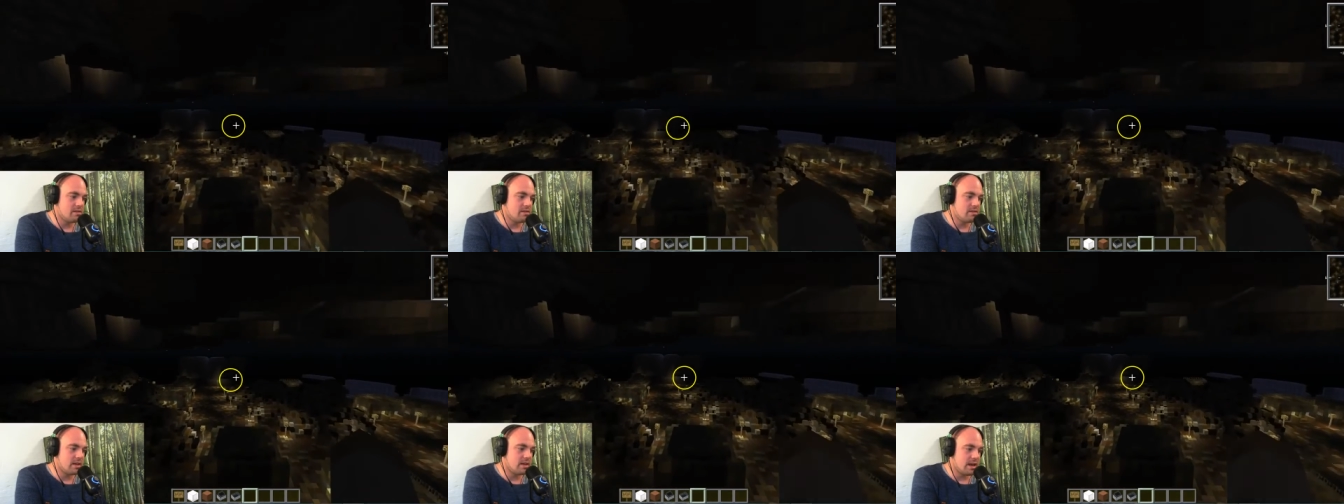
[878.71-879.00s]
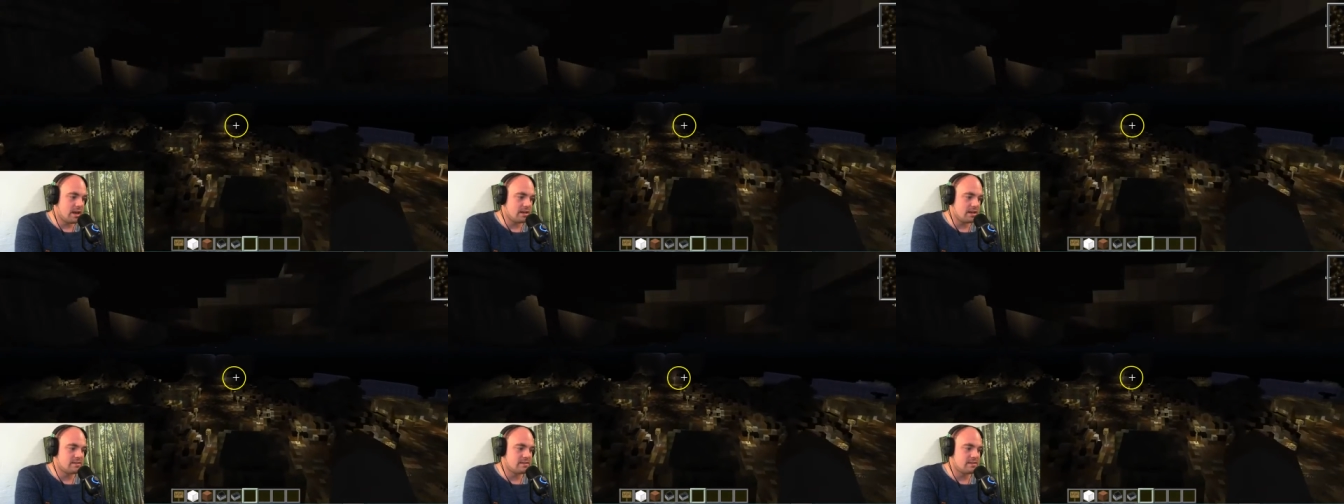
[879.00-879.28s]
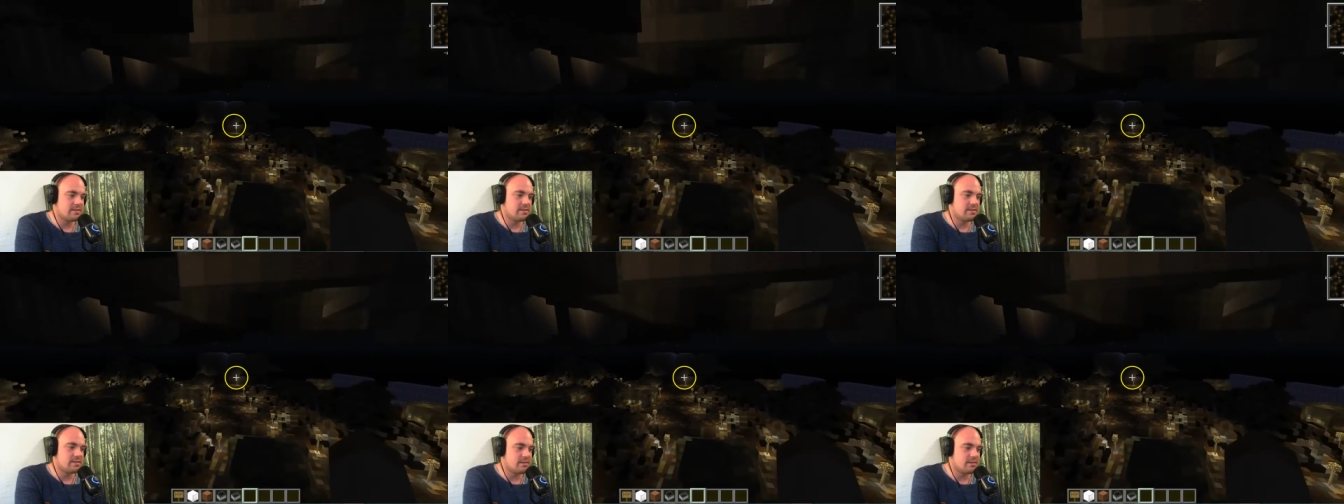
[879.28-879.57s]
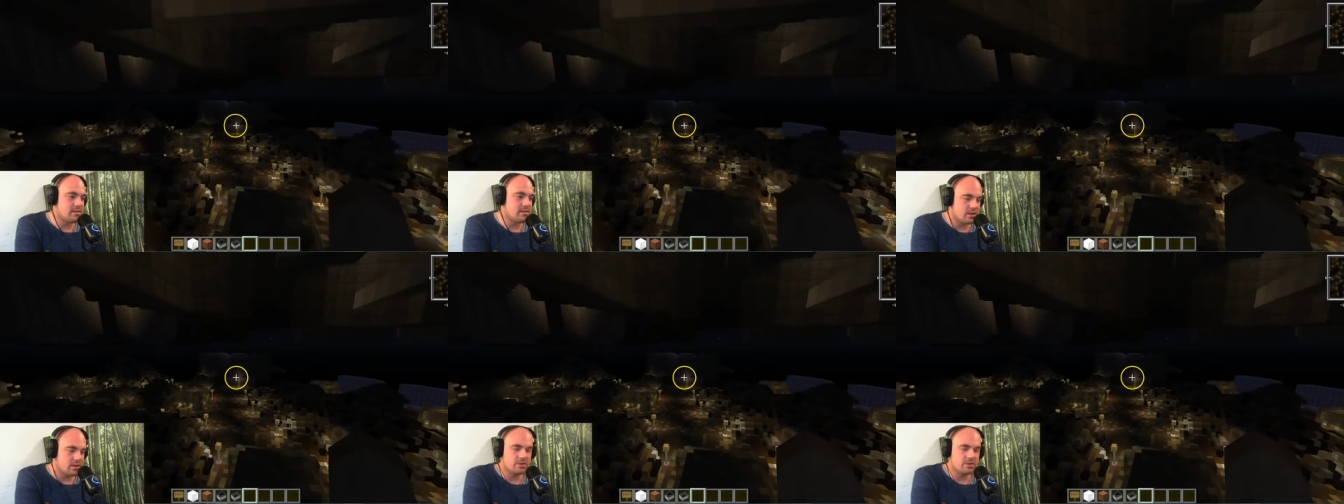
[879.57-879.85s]
that I
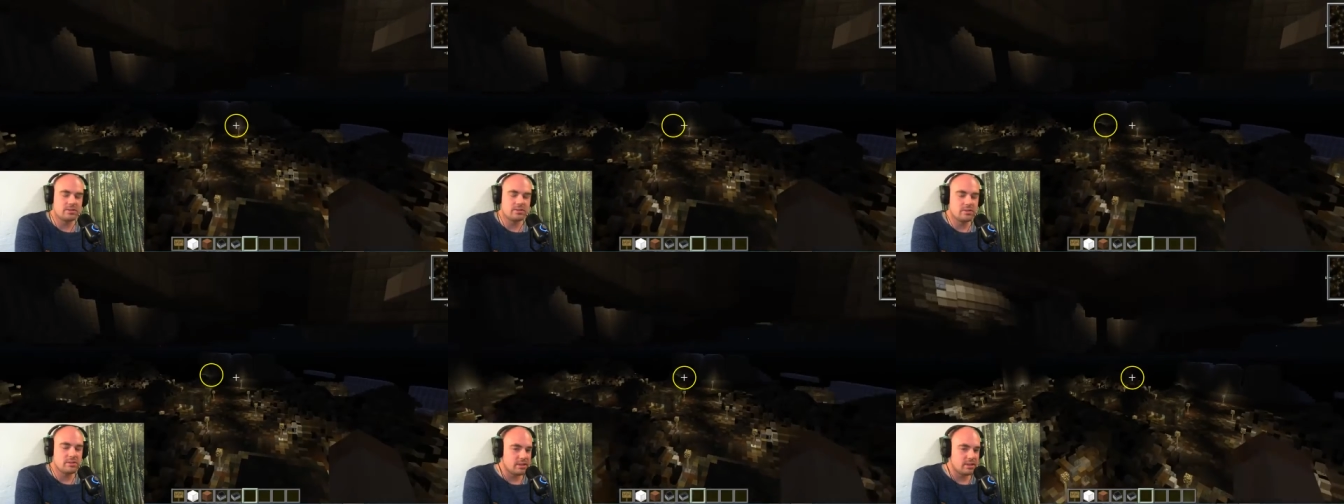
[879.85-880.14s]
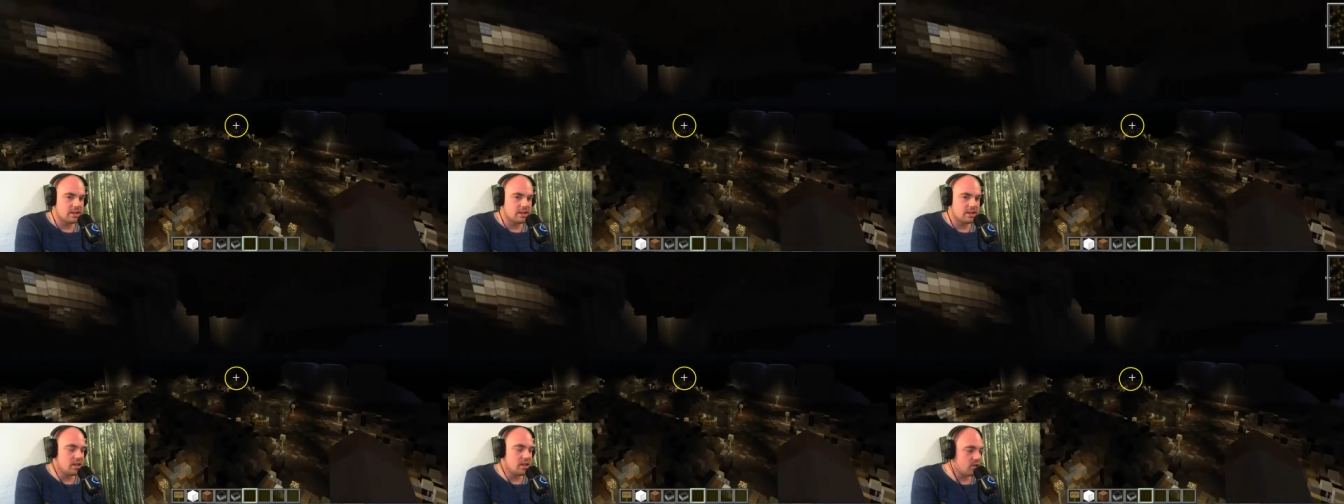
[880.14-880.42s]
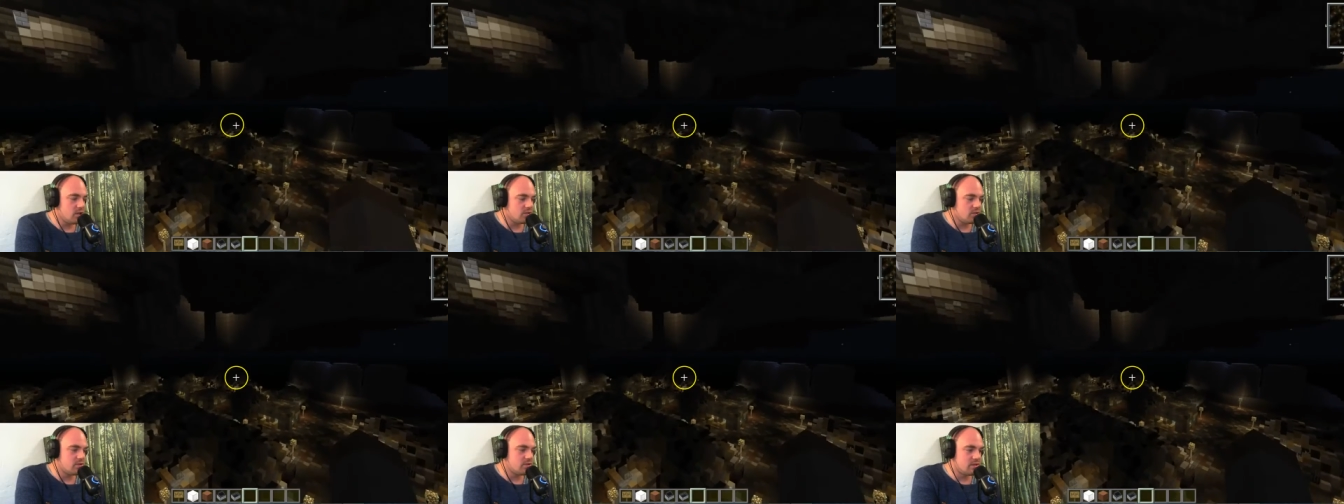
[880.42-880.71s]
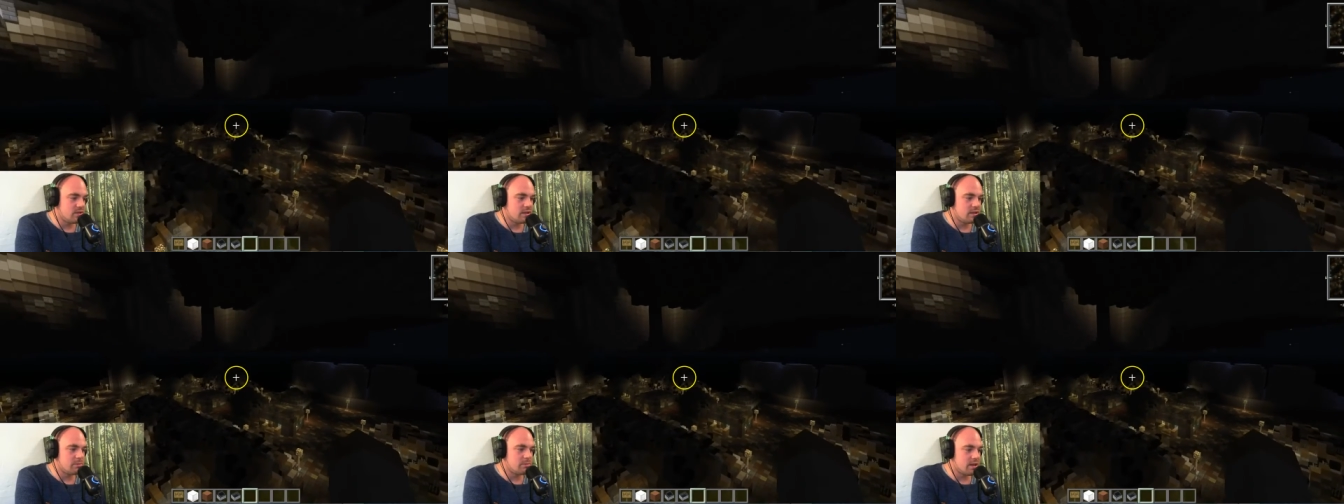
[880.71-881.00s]
seriously need you to
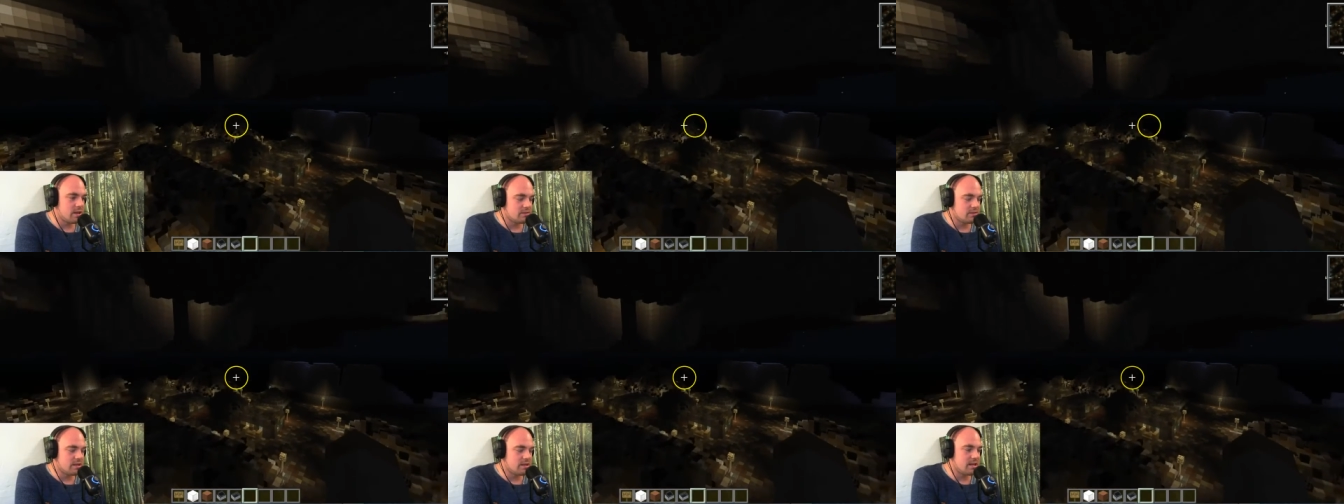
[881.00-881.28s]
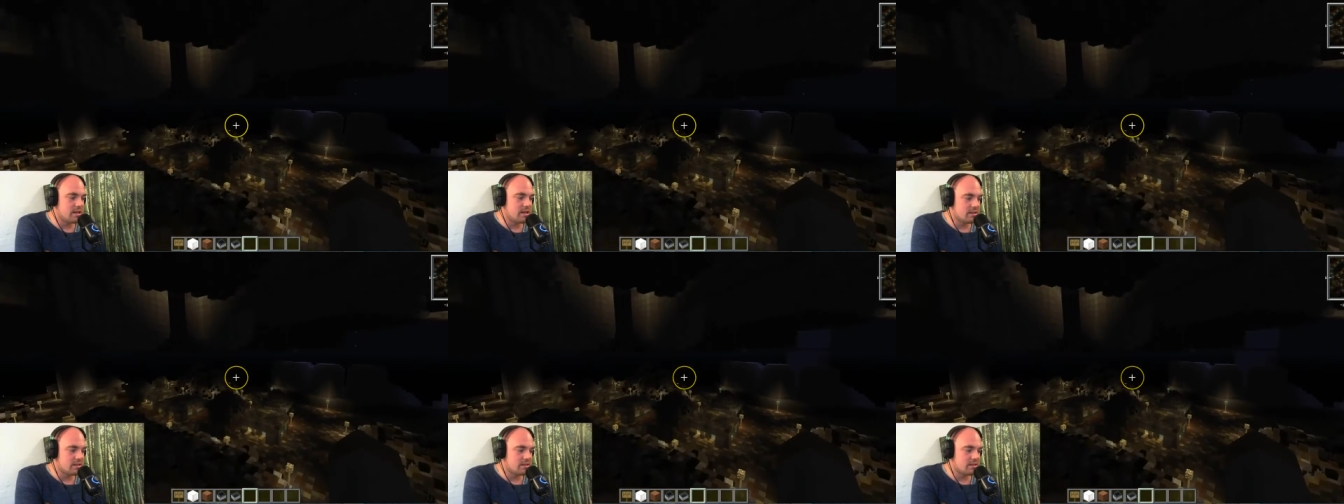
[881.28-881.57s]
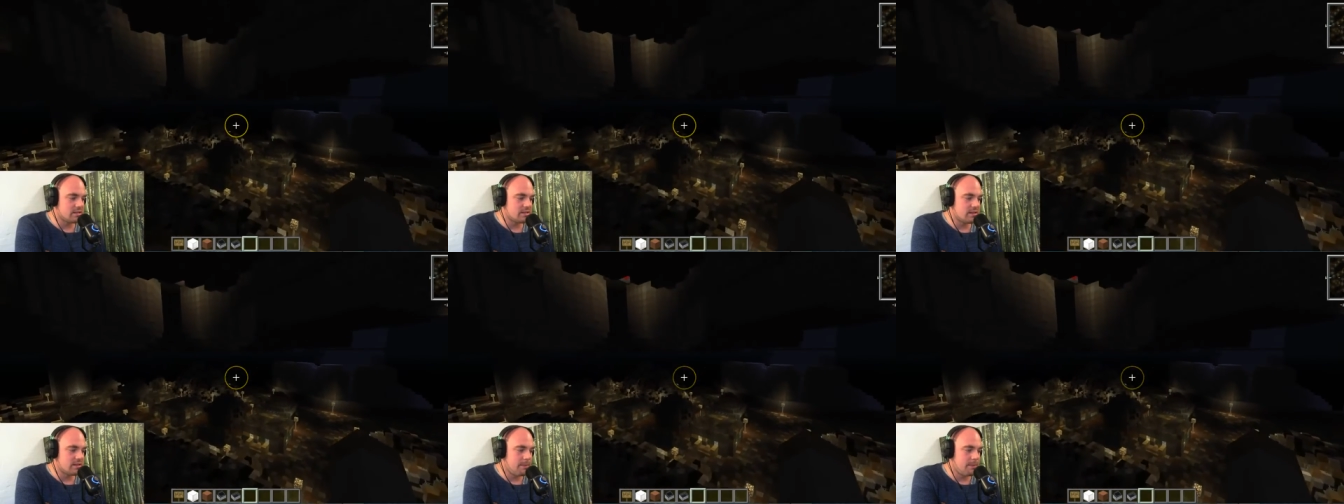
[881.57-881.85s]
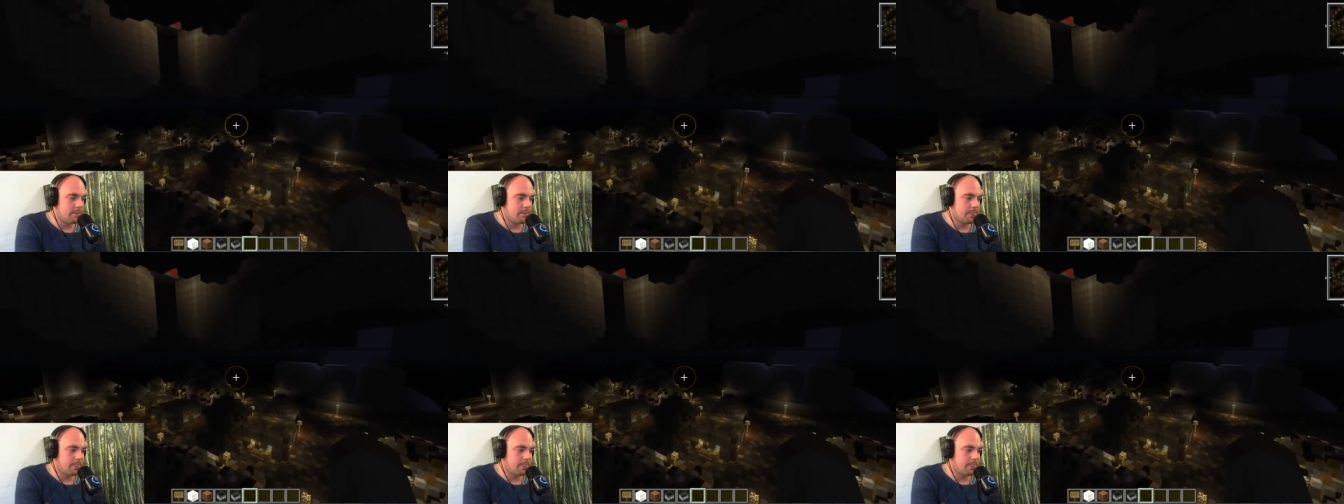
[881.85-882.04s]
see because it is